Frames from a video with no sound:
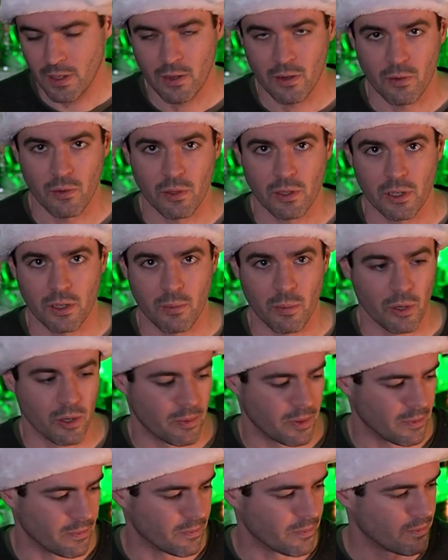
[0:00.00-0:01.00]
really good
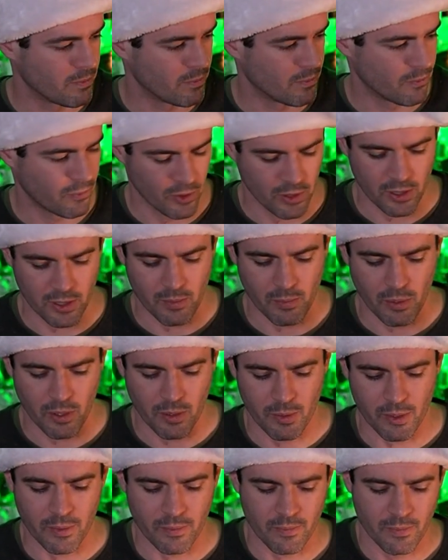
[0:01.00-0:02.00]
bourbon, really good
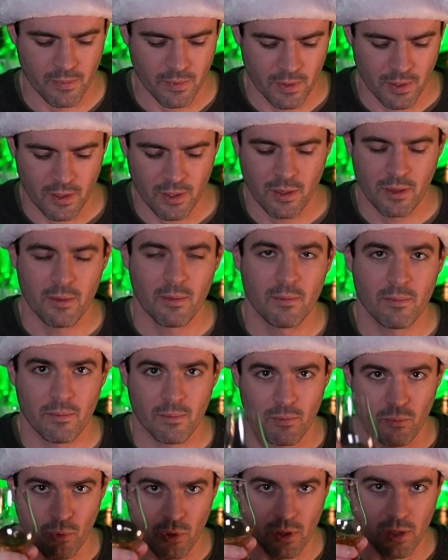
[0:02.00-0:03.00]
bourbon.
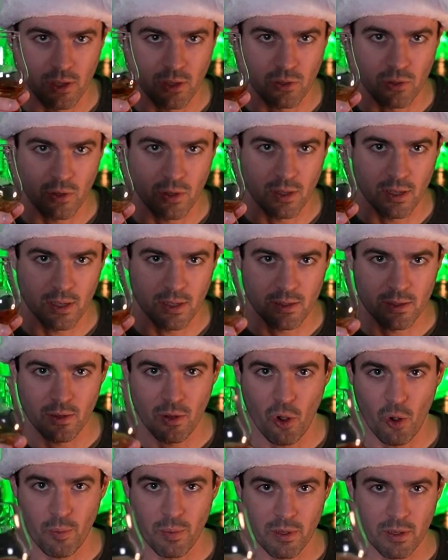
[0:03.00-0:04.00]
Really enjoyed this.
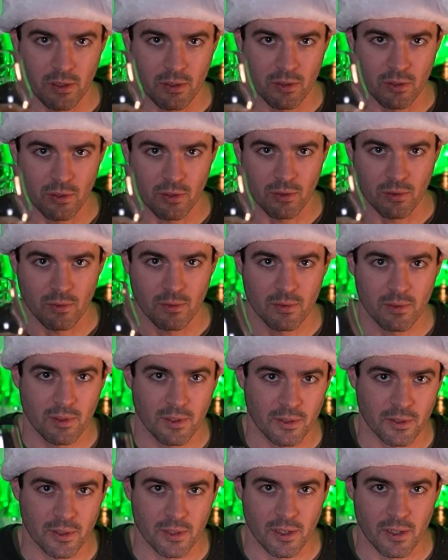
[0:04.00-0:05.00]
Hope you did too.
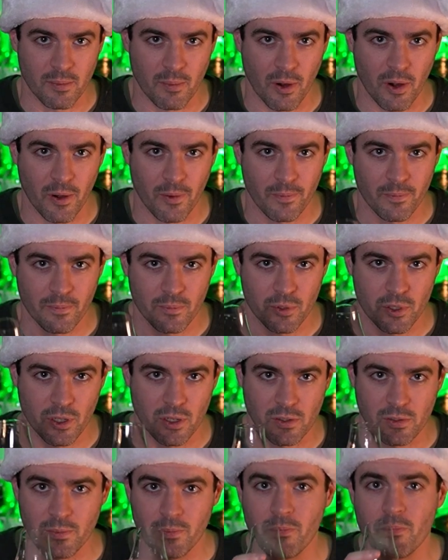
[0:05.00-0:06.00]
I'll see you tomorrow.
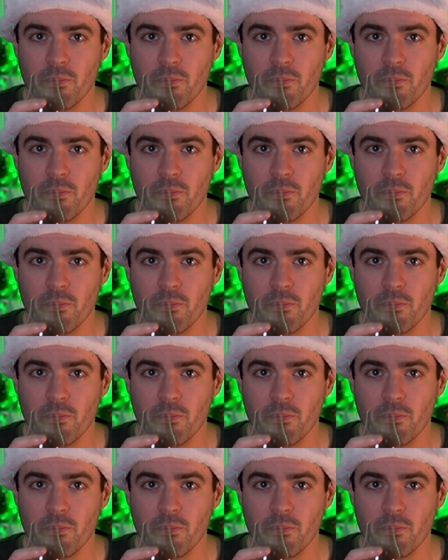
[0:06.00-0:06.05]
Cheers.